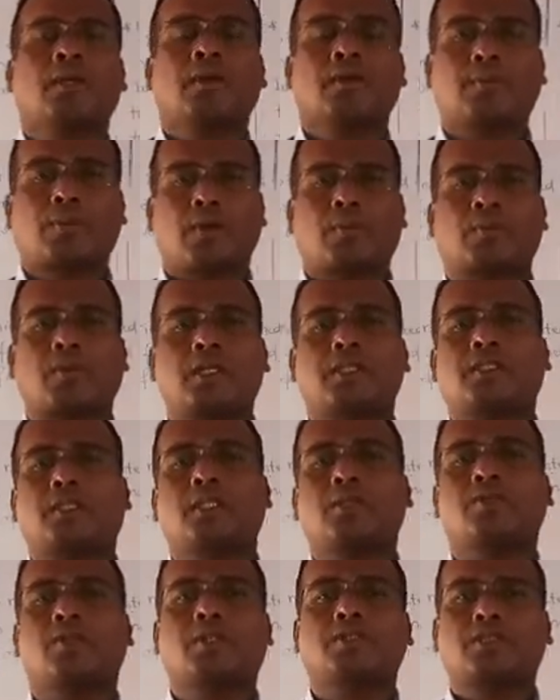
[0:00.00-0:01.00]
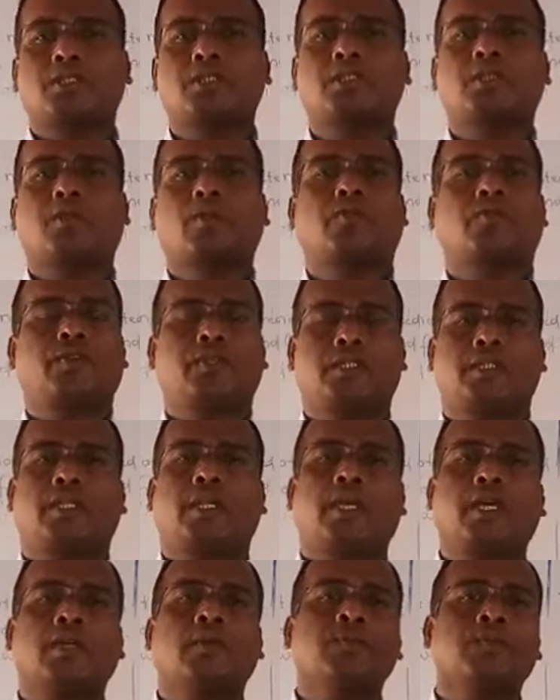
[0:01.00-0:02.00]
properly 3 months if it
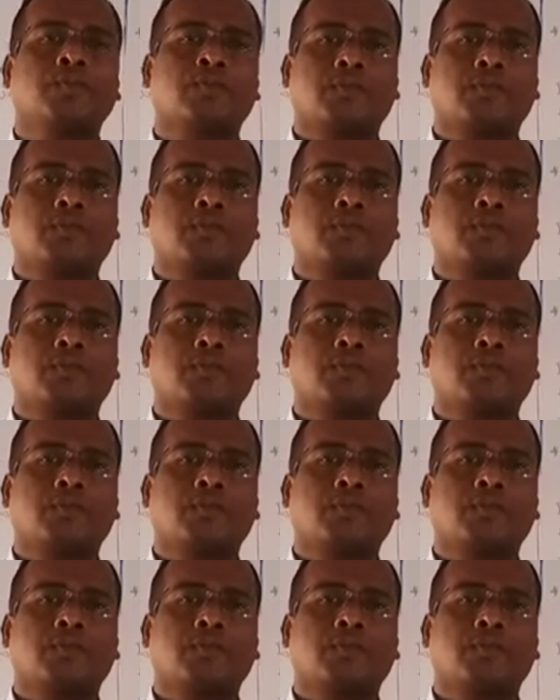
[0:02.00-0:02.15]
there,